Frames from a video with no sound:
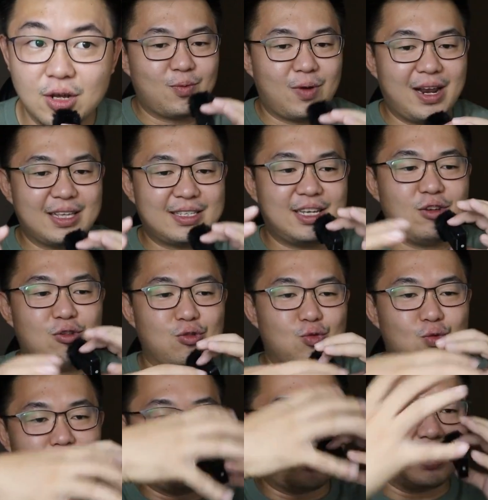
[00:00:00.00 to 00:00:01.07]
Where let's say you
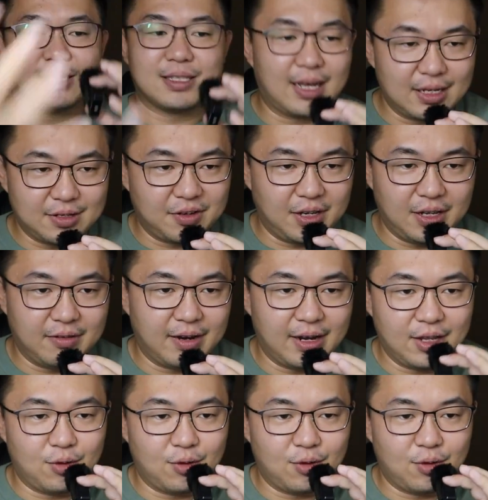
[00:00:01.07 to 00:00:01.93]
do up nice already, right?